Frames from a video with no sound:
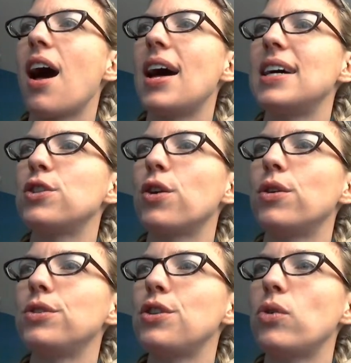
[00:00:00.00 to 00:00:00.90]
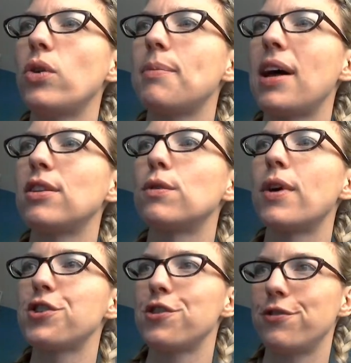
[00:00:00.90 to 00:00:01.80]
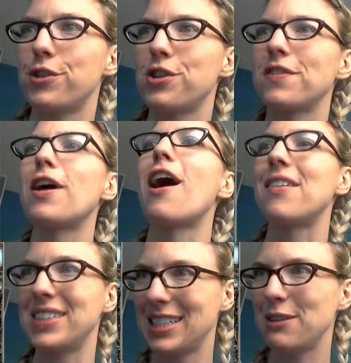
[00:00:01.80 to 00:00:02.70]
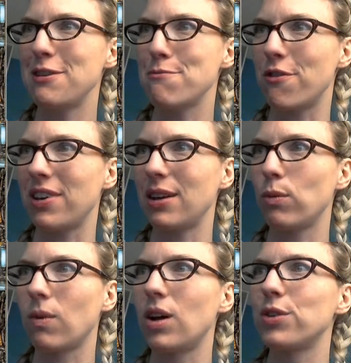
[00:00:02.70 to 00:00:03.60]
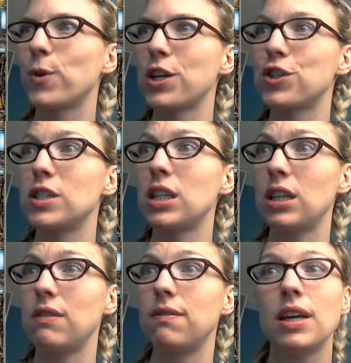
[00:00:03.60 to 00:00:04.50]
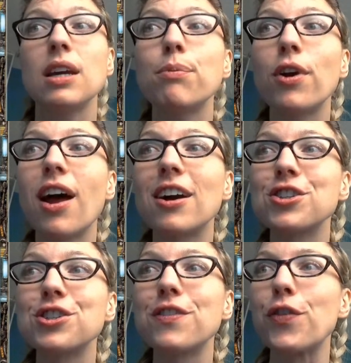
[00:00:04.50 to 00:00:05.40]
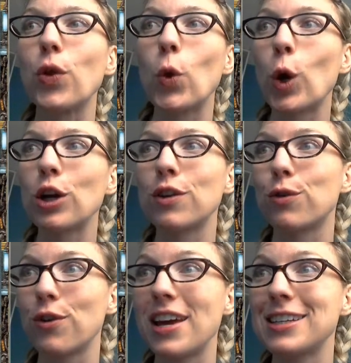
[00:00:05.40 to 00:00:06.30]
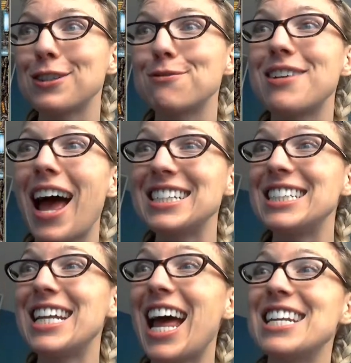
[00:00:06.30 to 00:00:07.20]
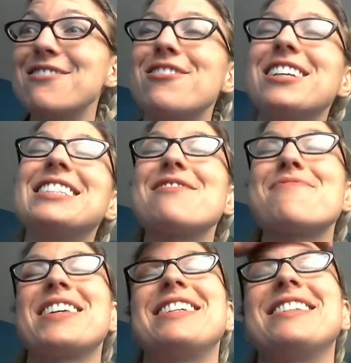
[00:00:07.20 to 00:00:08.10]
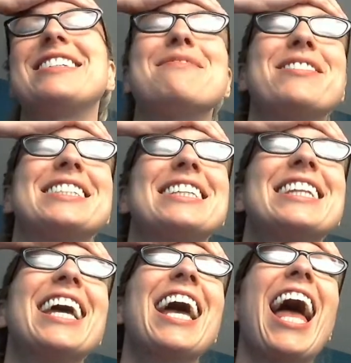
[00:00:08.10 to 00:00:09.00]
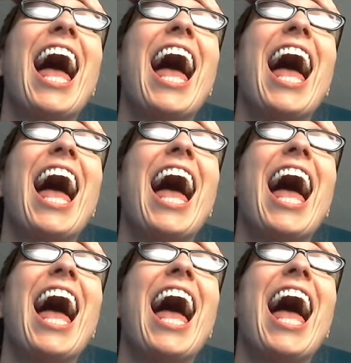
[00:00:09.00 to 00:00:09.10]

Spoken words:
I told you about the Russian version of the Hobbit TV movie. Well, the Russian TV production of The Lord of the Rings from 1991 is up on YouTube recently.